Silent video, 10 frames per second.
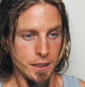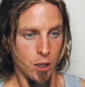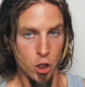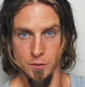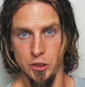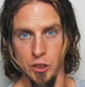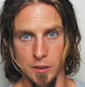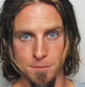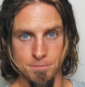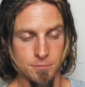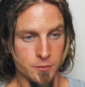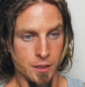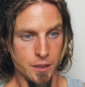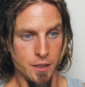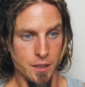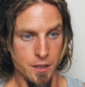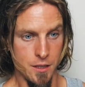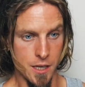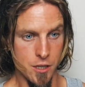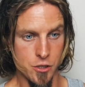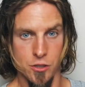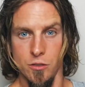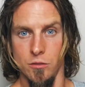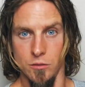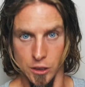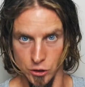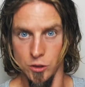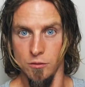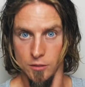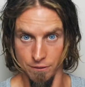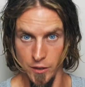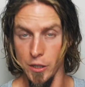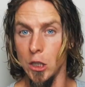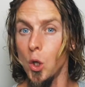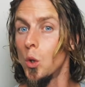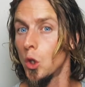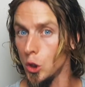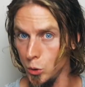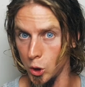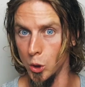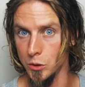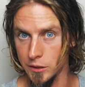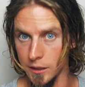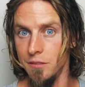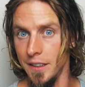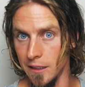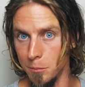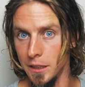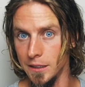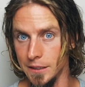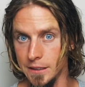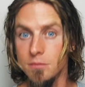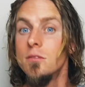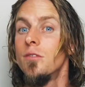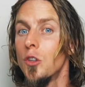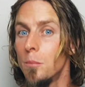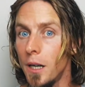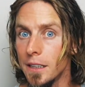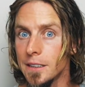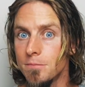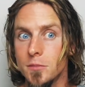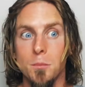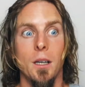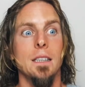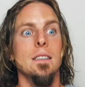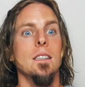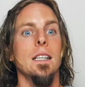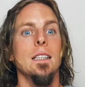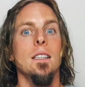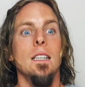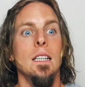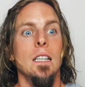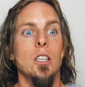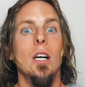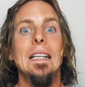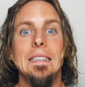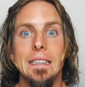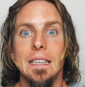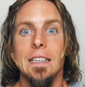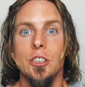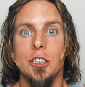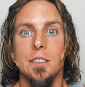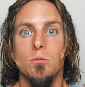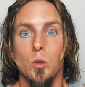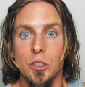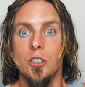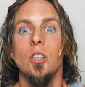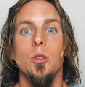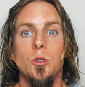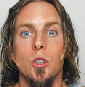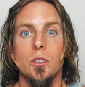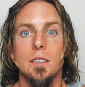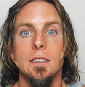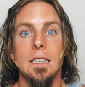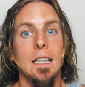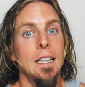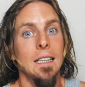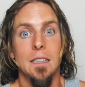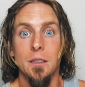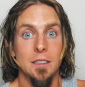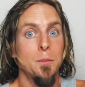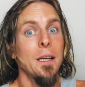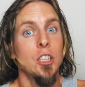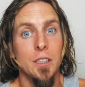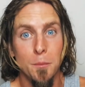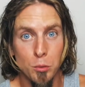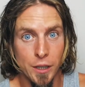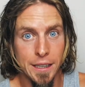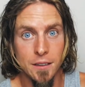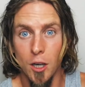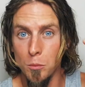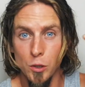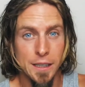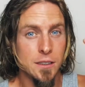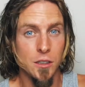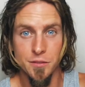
all of a sudden, there's very low glucose availability for the body. The body's like, you know, I need energy. Where's the glucose? Especially the brain. Our brains are